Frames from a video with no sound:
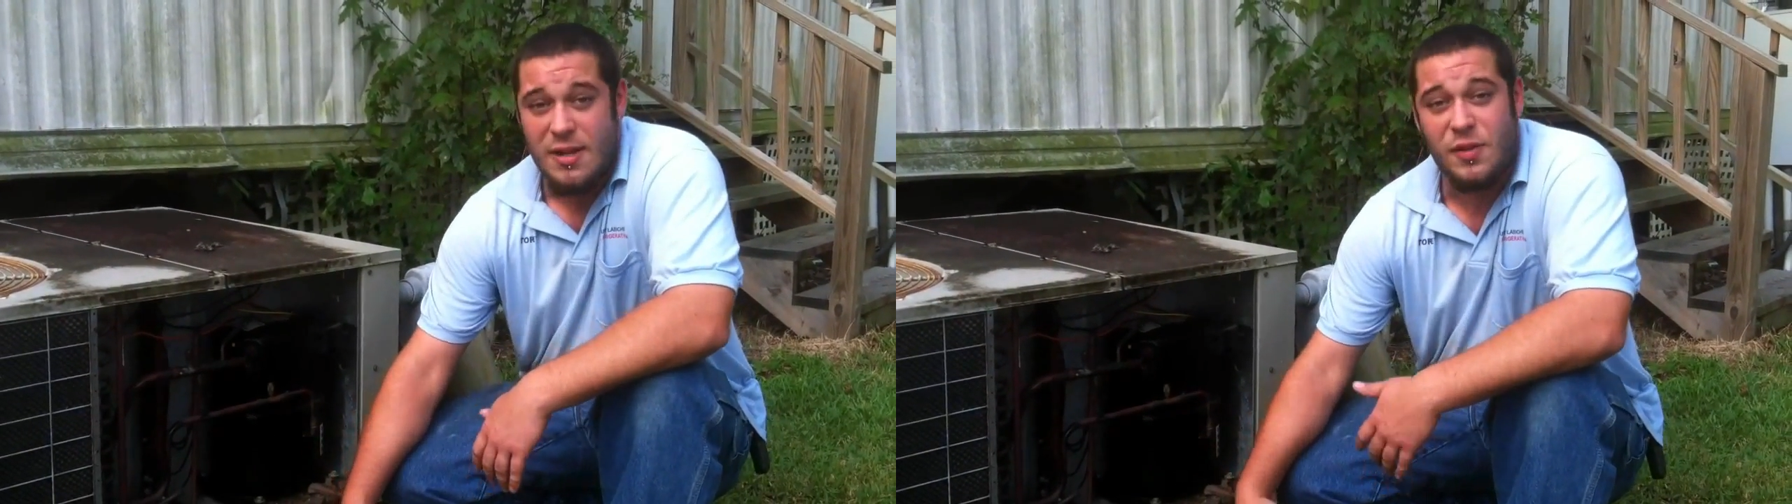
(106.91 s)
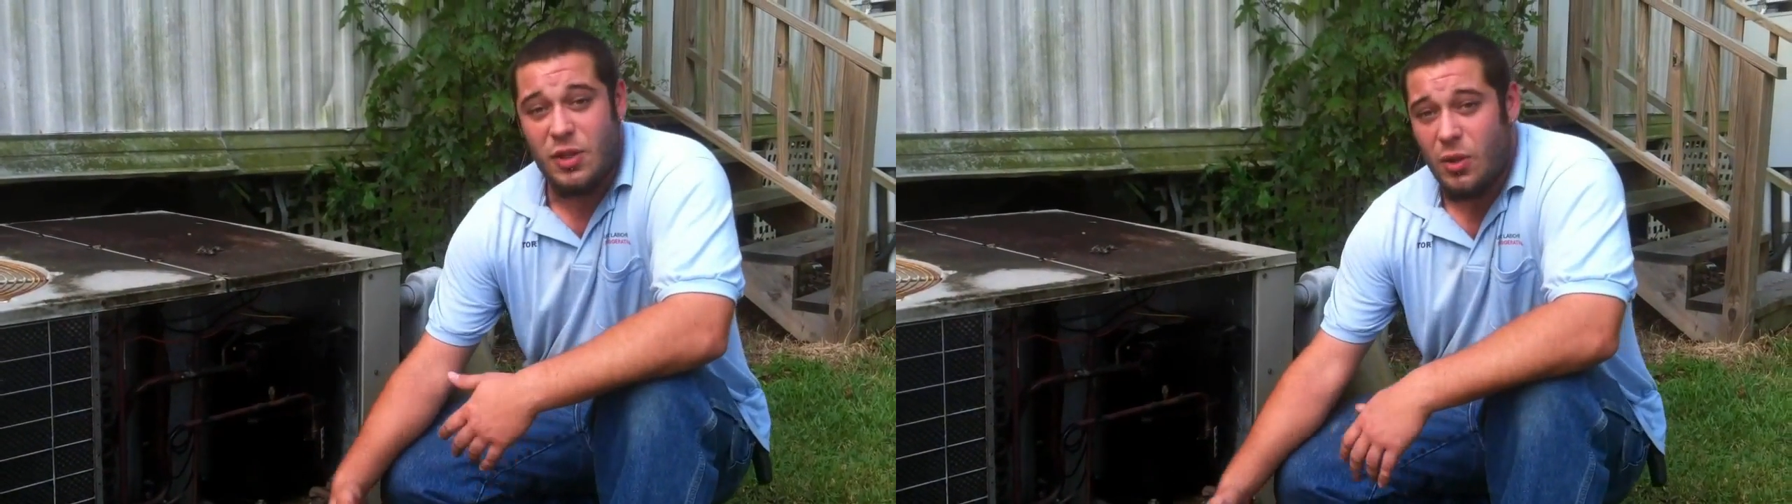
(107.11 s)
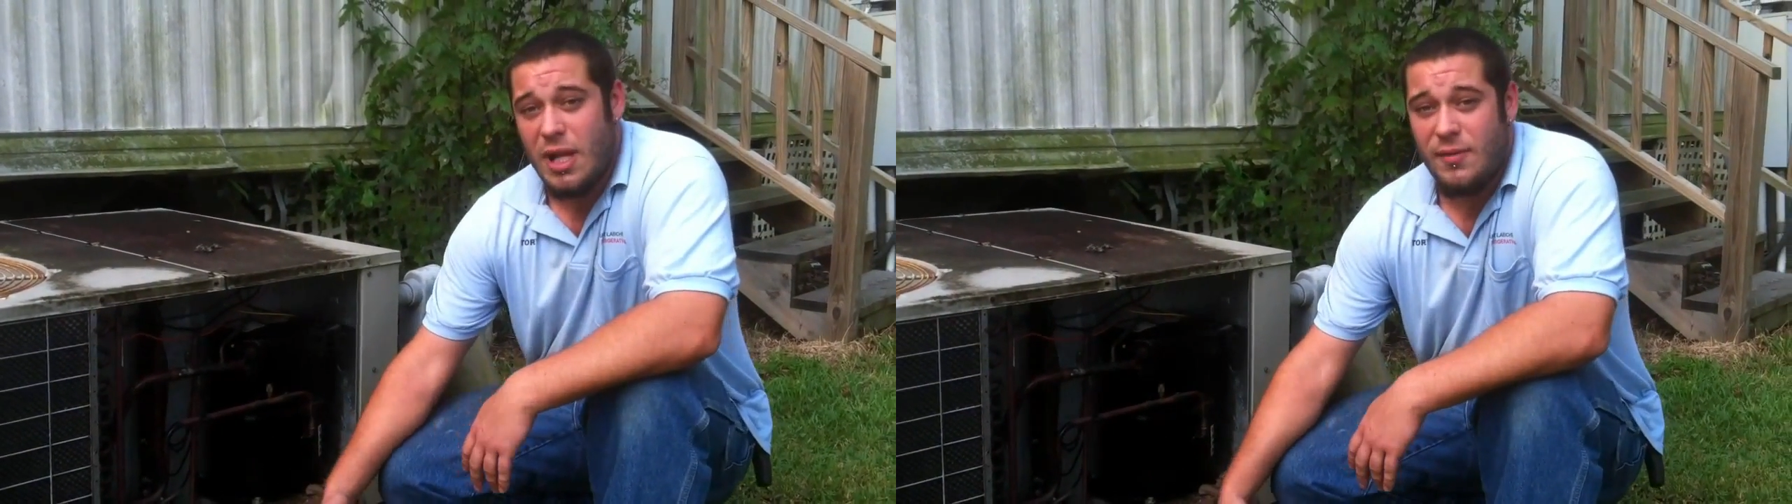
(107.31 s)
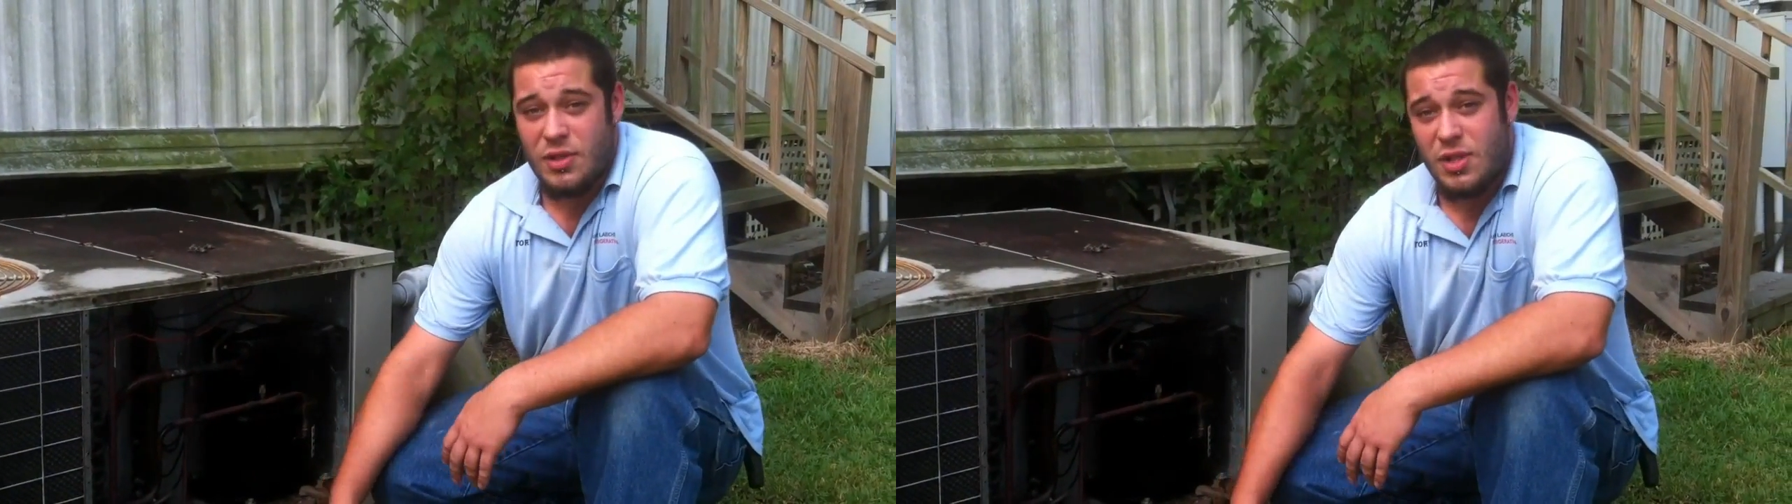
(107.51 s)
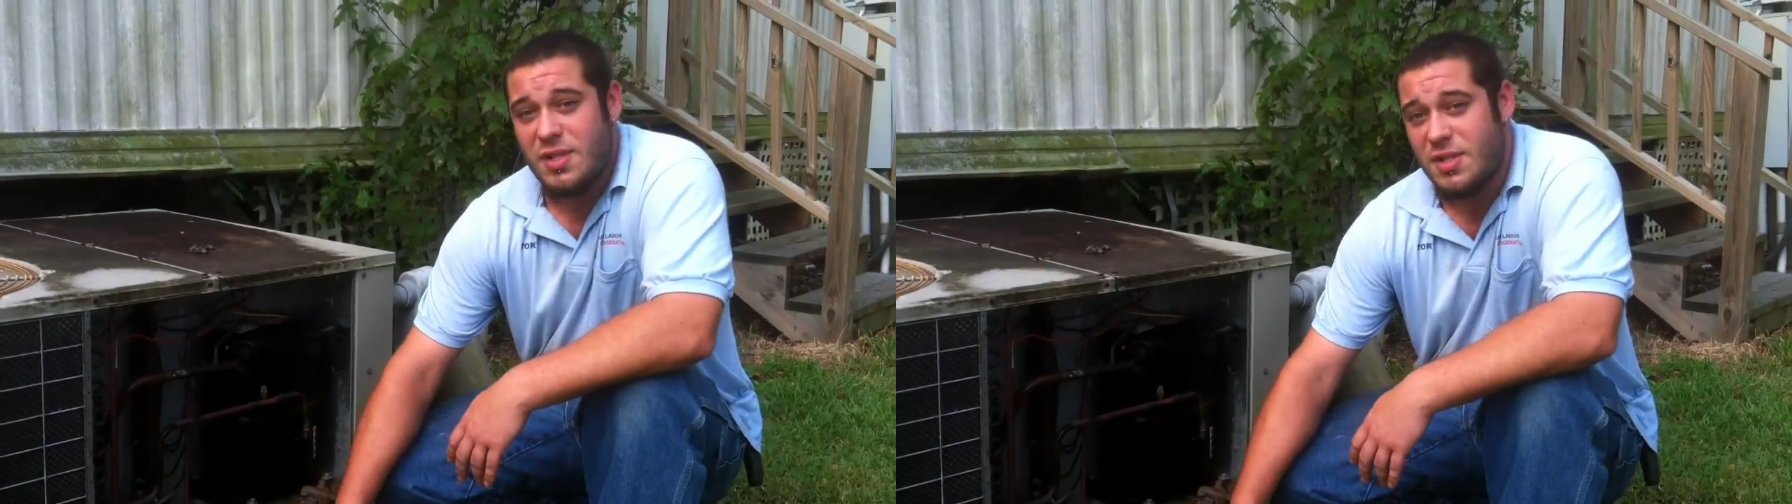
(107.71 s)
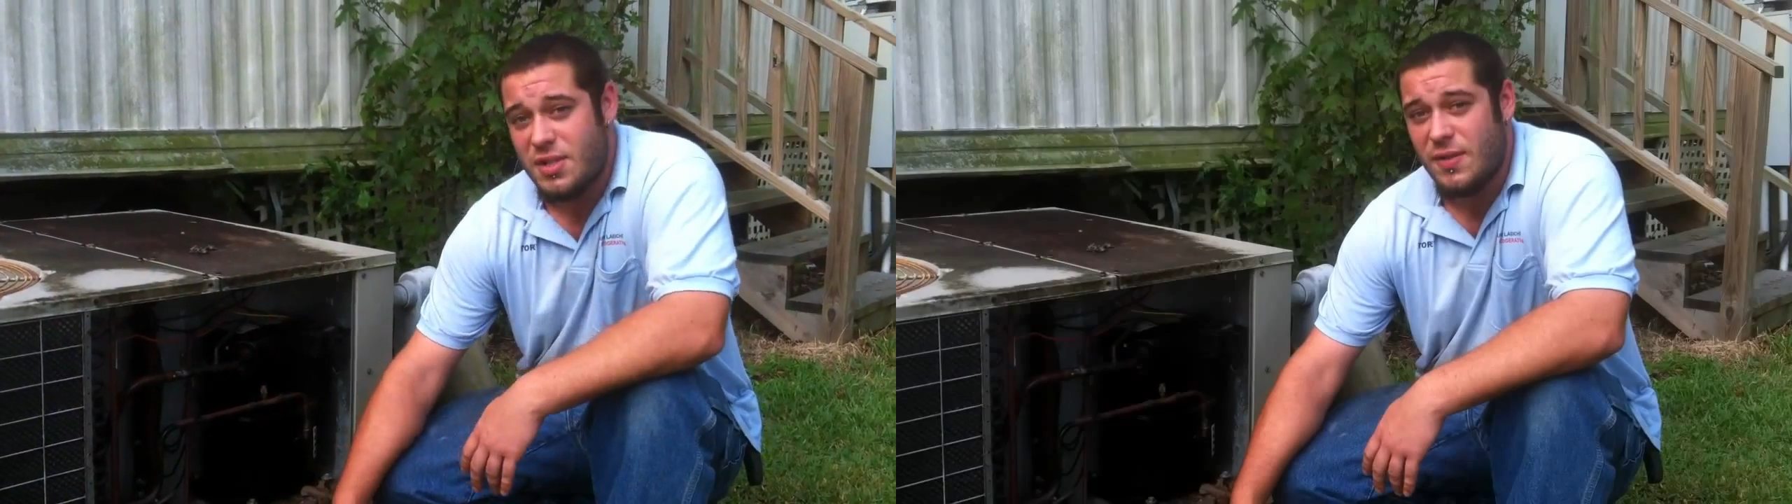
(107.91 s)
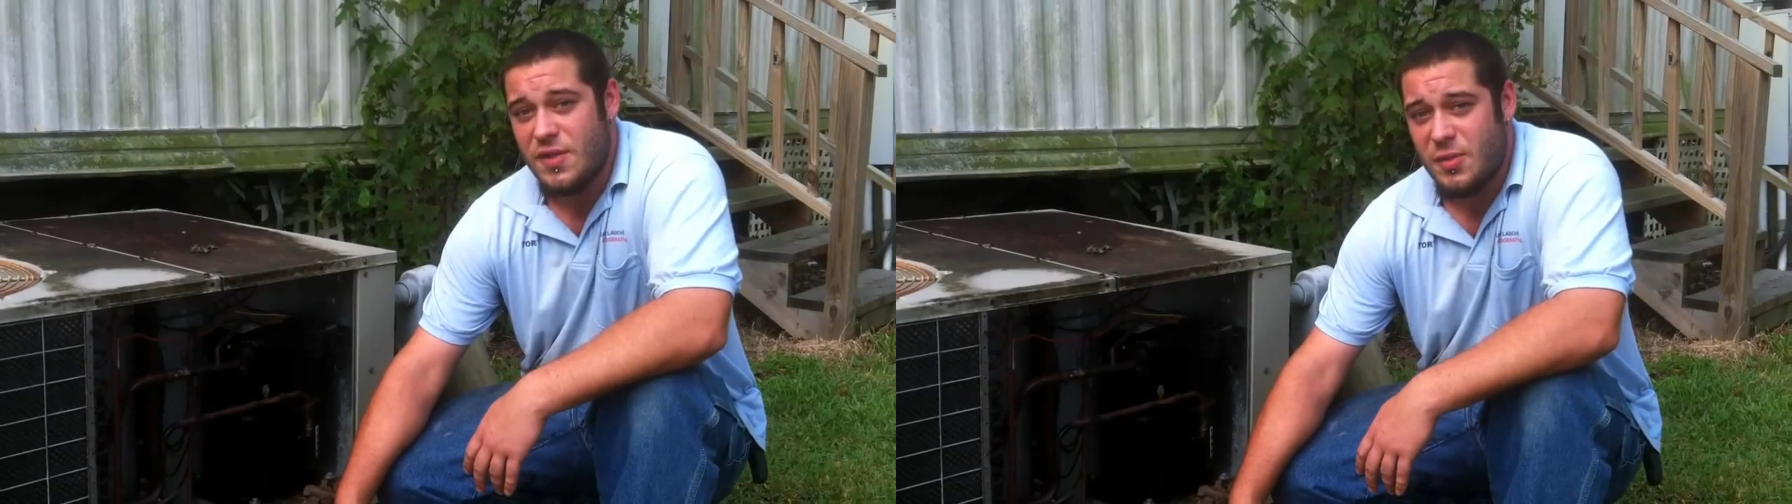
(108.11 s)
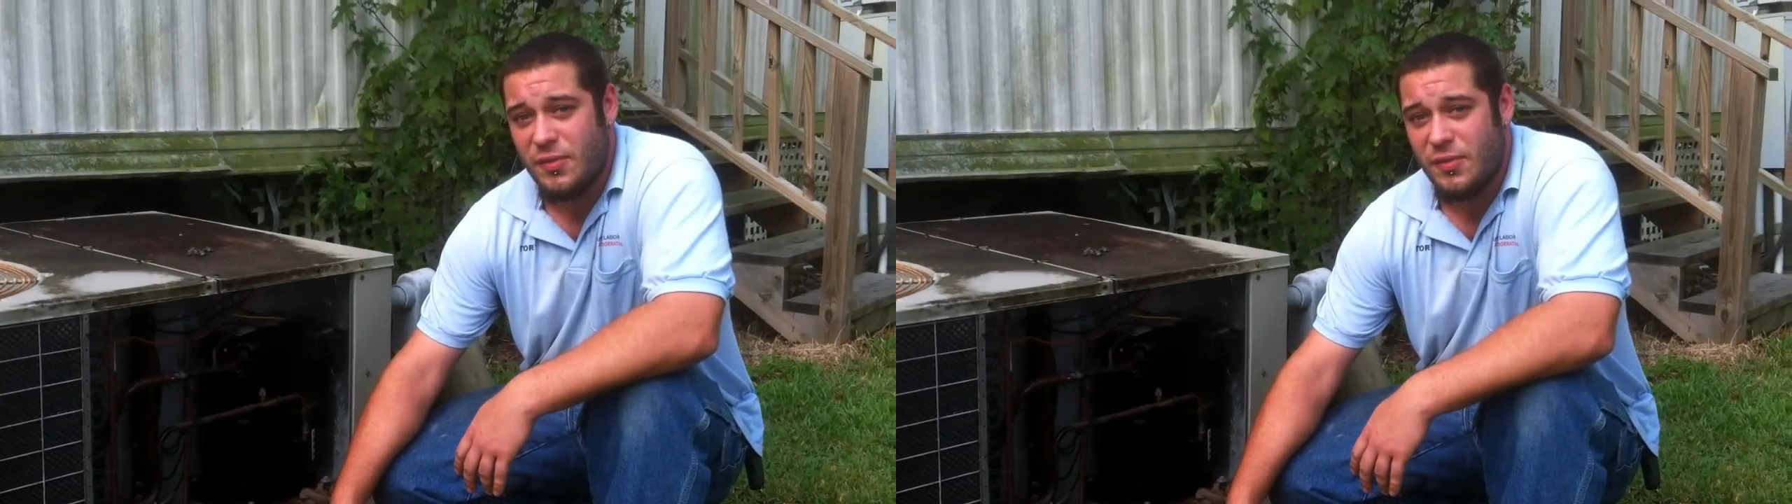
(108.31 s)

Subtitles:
If you don't have a trusted service